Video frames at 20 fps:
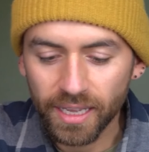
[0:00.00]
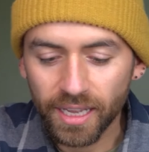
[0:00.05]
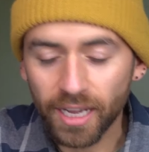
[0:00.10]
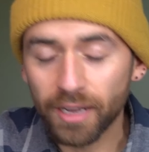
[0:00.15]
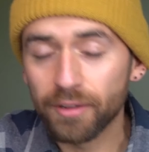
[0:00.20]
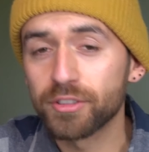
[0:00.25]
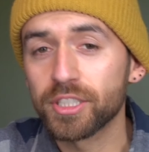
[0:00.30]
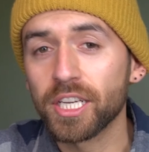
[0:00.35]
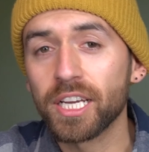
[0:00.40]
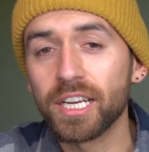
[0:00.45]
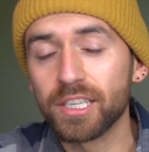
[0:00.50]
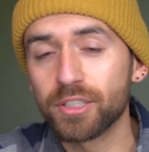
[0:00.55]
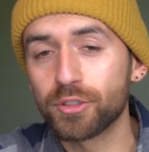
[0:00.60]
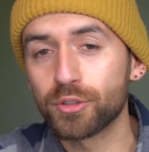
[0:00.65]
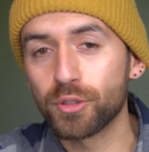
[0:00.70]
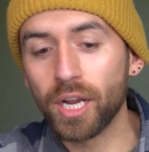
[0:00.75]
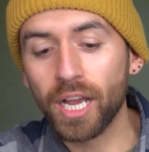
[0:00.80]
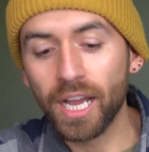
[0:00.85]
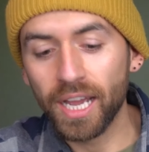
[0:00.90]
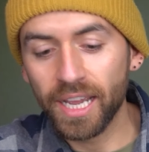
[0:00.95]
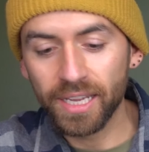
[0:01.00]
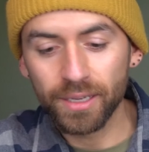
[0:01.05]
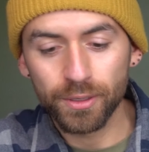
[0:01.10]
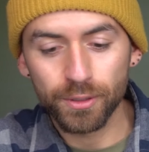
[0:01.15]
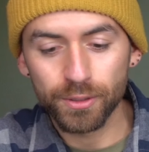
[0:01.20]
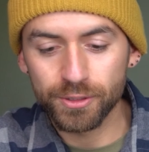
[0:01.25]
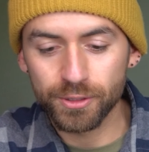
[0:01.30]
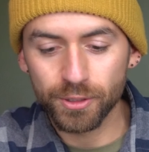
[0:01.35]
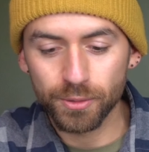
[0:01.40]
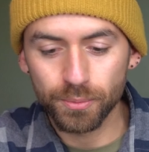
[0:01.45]
I've shot it dry
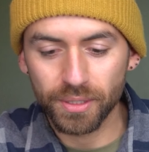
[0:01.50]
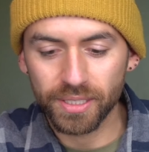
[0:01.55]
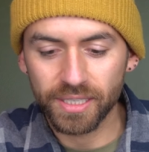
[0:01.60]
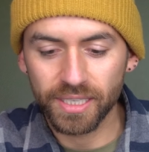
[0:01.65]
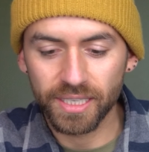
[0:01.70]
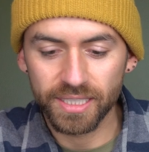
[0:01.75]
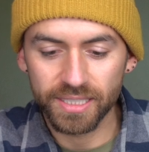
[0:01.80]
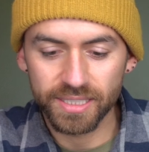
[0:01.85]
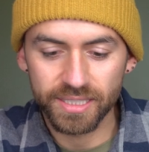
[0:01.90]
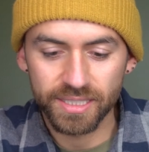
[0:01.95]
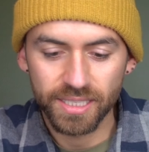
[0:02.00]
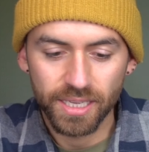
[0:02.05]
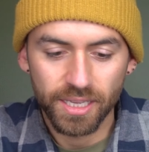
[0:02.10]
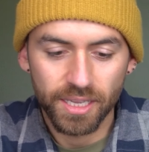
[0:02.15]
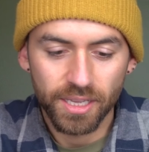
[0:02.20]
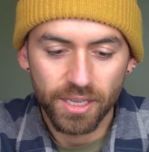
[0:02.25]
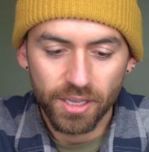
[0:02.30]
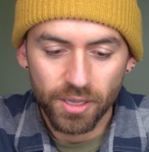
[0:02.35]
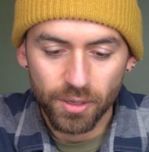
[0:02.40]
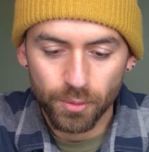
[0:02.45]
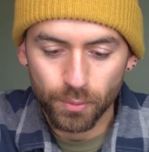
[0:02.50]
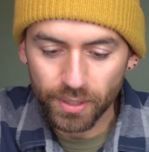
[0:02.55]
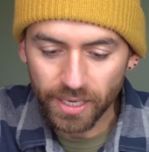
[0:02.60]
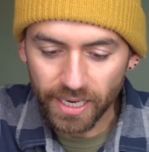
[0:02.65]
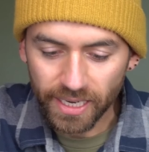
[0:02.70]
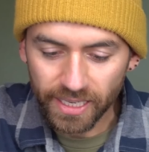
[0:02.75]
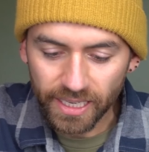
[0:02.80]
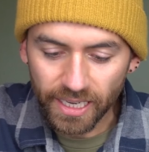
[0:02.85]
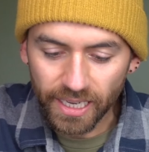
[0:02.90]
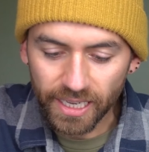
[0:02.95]
also because when
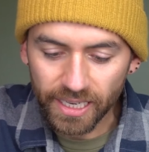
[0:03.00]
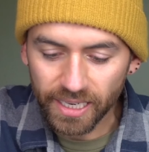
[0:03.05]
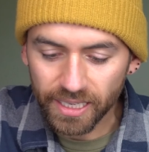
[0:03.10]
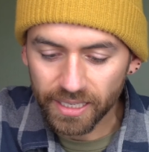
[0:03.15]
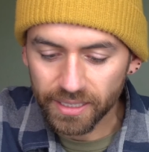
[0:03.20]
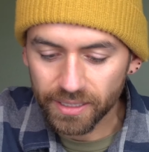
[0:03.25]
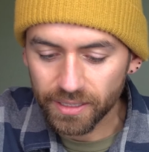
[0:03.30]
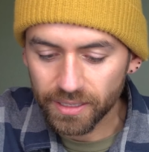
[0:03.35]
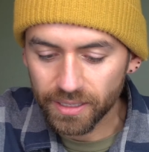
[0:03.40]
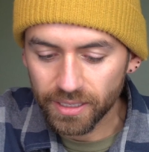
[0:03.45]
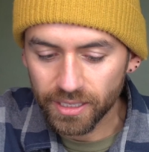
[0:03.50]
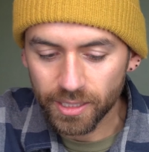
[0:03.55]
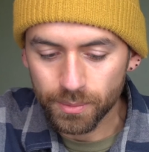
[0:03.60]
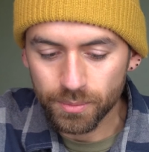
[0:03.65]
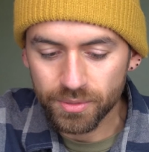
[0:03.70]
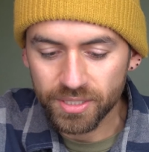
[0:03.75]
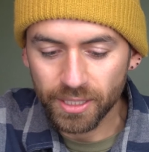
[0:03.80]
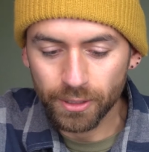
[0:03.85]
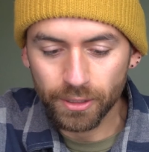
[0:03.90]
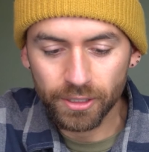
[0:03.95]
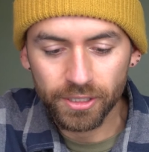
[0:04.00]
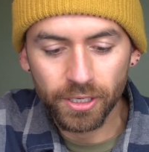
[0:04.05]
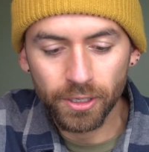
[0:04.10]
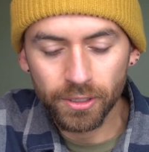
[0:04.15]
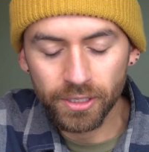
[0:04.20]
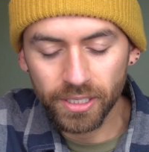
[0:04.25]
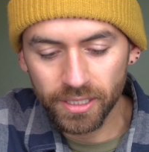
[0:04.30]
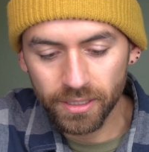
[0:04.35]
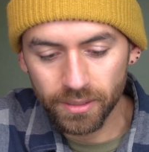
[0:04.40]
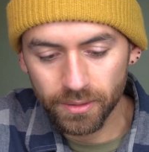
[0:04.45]
I got it
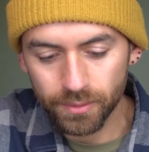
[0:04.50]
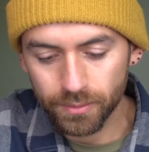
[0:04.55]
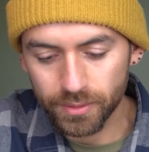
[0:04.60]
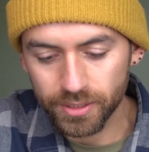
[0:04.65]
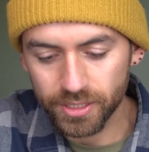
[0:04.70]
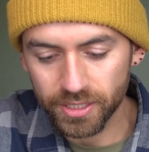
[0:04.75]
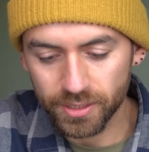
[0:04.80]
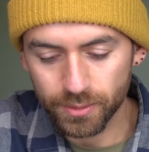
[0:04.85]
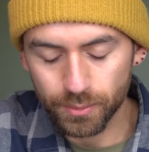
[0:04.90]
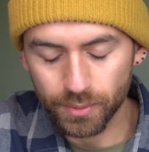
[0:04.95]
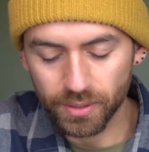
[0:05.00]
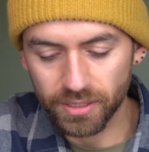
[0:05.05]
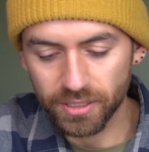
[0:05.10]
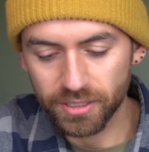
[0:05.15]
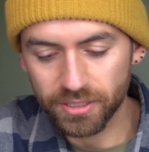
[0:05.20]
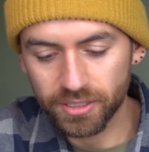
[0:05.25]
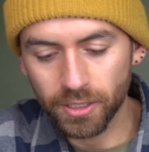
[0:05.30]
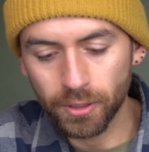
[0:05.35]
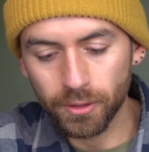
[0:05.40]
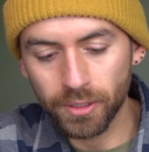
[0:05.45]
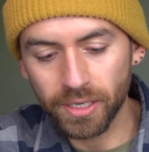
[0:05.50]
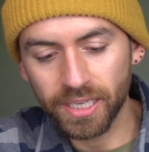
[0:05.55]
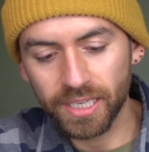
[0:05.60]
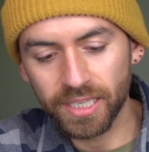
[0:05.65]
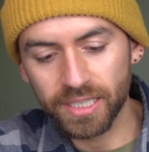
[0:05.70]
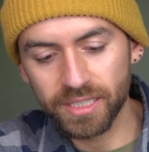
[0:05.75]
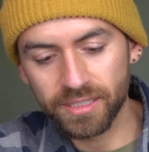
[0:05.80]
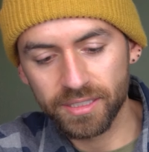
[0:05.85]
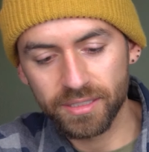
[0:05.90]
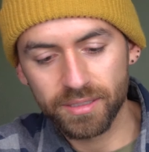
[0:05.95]
Cerakoted, which is what this coating
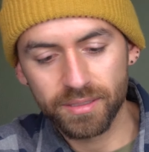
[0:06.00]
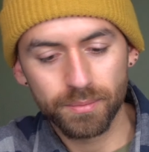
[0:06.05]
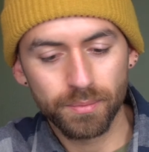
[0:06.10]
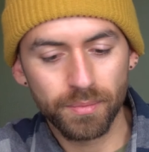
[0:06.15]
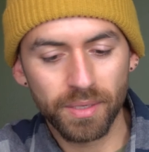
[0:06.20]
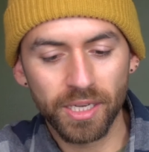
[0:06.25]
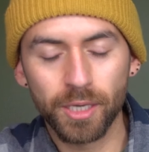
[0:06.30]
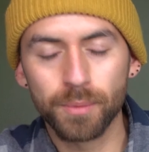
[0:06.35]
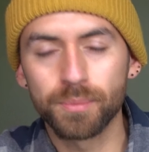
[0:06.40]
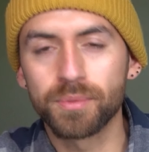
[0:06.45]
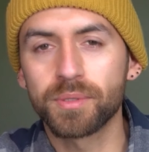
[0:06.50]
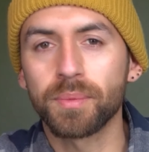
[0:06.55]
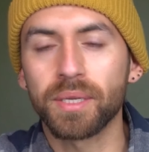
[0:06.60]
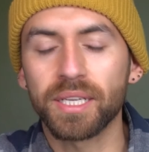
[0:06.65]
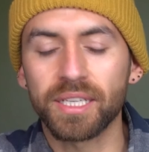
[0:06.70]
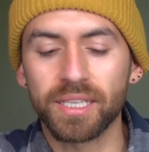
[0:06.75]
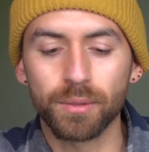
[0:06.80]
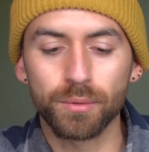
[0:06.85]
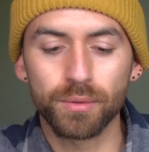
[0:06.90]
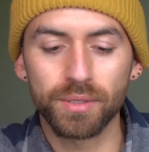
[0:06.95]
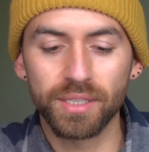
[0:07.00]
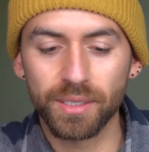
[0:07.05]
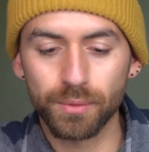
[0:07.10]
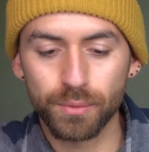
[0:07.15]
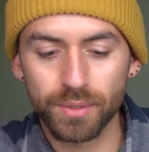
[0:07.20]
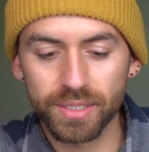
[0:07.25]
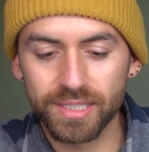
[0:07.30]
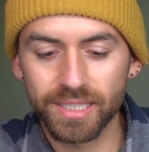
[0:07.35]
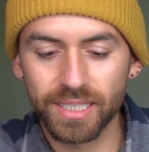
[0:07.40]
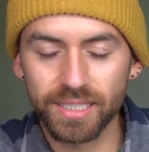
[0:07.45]
is, it helps make it really
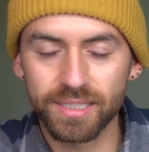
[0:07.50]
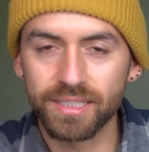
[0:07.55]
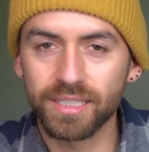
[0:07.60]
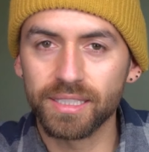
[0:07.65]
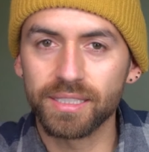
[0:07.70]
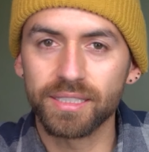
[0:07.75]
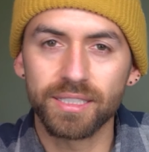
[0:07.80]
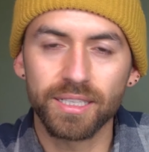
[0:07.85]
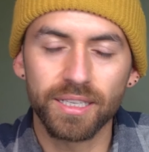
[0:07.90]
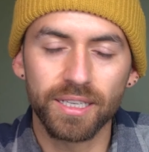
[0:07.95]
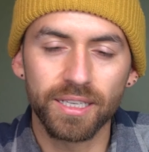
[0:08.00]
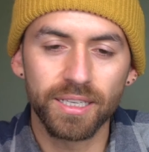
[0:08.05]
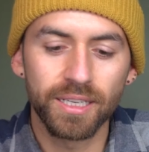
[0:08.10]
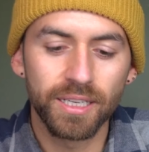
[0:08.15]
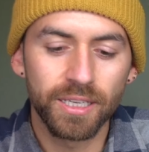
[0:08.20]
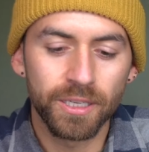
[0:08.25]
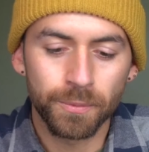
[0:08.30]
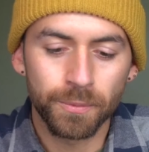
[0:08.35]
resistant to